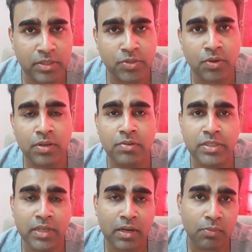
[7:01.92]
and so on. It will
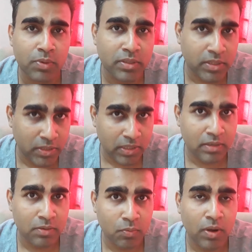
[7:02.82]
start with the
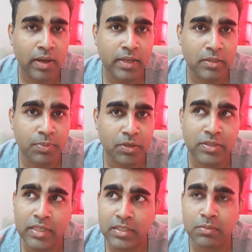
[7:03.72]
Sun. Why? It's
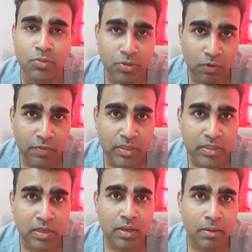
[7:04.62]
because that's the most
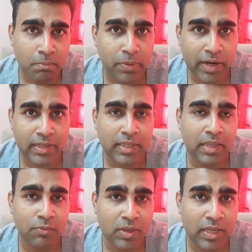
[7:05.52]
obvious bright
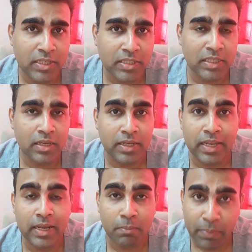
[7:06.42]
thing we can see.
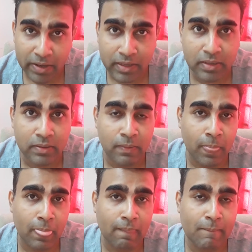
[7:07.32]
Again, empirical.
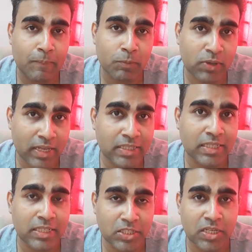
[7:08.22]
We can
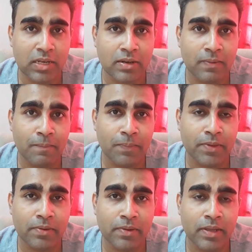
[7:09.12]
see the Sun.
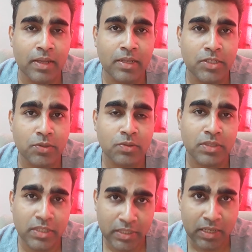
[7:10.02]
So
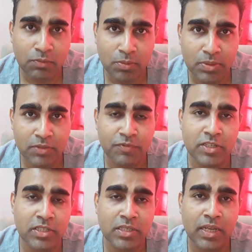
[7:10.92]
the Sun will be
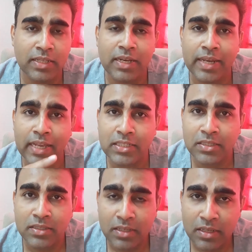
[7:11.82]
first, and then
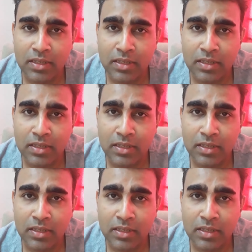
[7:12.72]
next,